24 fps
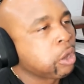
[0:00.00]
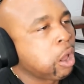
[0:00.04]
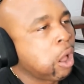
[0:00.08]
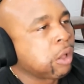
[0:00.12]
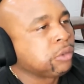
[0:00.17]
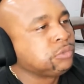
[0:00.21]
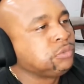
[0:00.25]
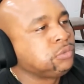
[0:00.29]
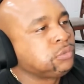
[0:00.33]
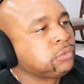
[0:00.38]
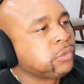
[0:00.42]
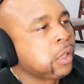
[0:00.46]

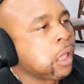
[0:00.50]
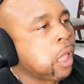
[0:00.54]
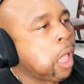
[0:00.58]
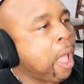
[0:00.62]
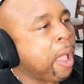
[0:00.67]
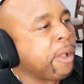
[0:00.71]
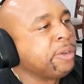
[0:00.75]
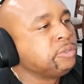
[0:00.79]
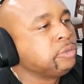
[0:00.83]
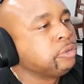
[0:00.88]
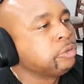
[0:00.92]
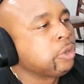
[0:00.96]
long until
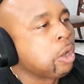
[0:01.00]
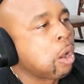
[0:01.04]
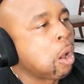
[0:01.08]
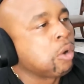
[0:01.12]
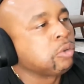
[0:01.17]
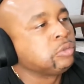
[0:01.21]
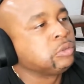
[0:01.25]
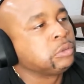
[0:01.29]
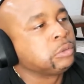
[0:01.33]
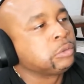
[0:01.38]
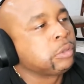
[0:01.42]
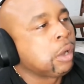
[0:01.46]
it's head in
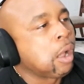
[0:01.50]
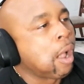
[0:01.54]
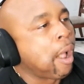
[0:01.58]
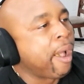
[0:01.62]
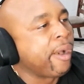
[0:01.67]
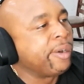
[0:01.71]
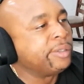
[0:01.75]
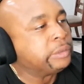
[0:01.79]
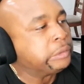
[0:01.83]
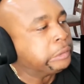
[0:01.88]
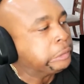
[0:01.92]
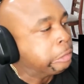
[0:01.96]
the oven
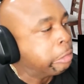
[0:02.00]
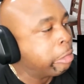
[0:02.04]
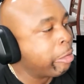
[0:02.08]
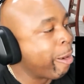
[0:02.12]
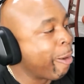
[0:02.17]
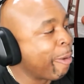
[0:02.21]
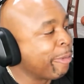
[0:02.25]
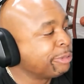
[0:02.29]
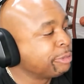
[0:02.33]
Friday.